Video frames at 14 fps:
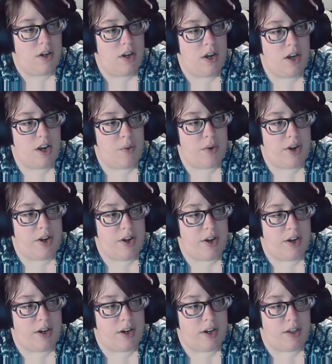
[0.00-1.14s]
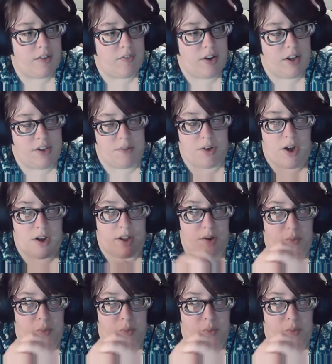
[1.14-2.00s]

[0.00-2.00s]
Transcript: Anyway, Levi ends up talking